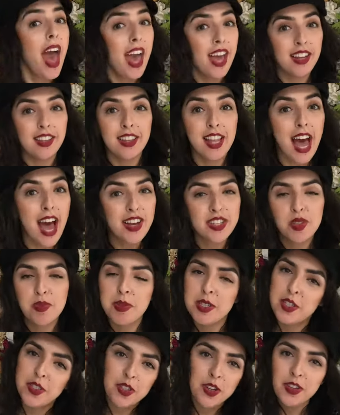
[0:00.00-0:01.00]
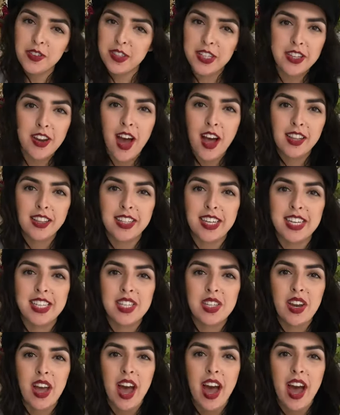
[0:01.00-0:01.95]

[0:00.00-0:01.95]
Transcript: And last but certainly not least,